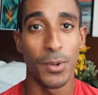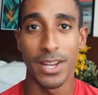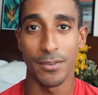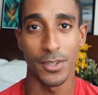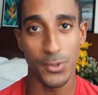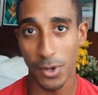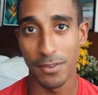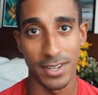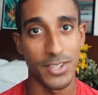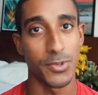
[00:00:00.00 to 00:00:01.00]
We live on
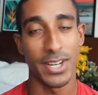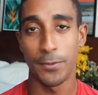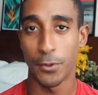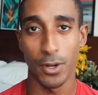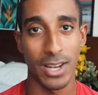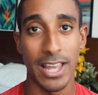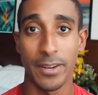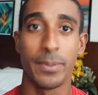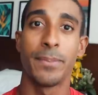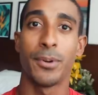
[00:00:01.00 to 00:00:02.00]
$1,200, and for a
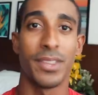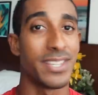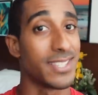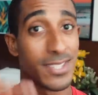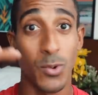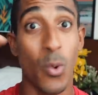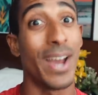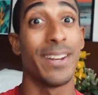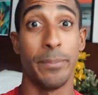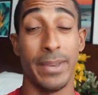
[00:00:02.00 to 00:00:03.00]
lot of people this is
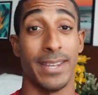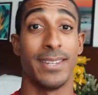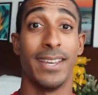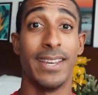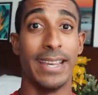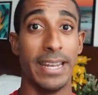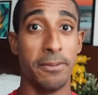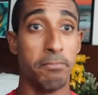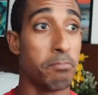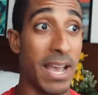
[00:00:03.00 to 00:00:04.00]
quite a bit,
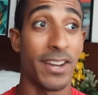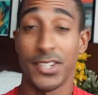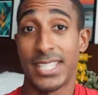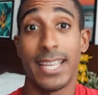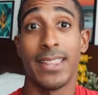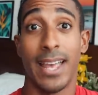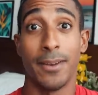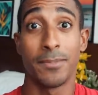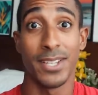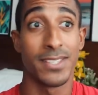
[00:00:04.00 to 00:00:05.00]
and I understand
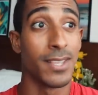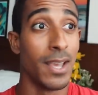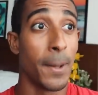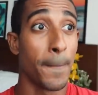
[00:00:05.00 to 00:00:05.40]
that because